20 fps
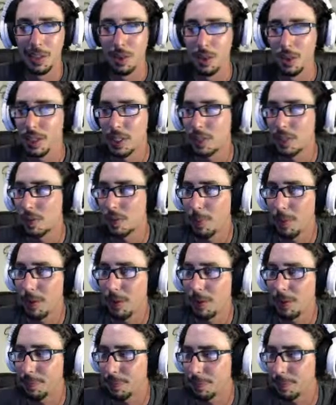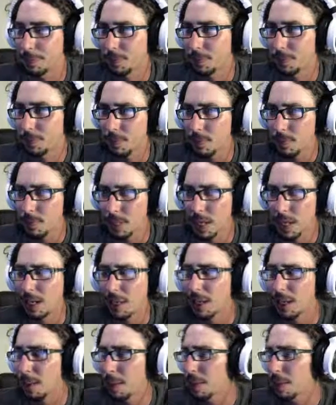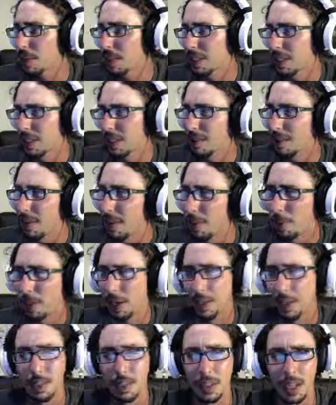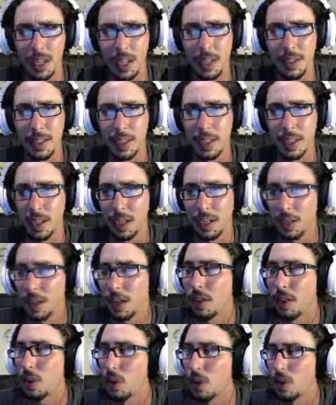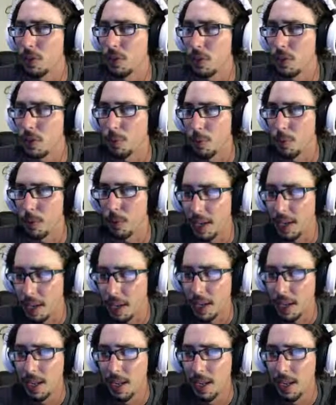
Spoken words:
this for about, I think I might just leave it up actually as like a long-term thing.